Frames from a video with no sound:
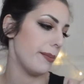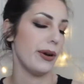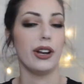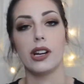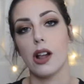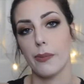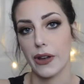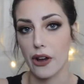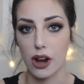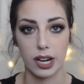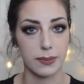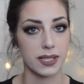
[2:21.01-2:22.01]
put it on my
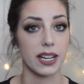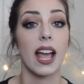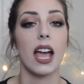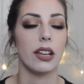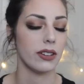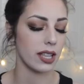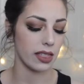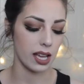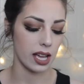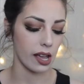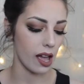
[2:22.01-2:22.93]
arms and everything.